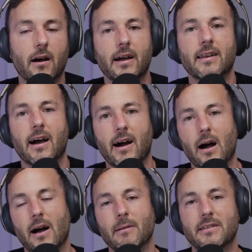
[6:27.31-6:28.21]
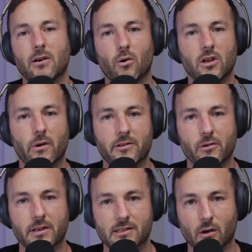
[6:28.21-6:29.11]
And I'm not the only one
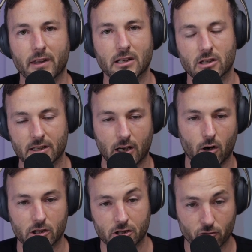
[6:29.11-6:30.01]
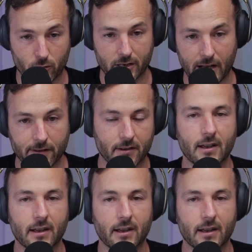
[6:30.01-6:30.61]
doing this. Don't think it's just one guy.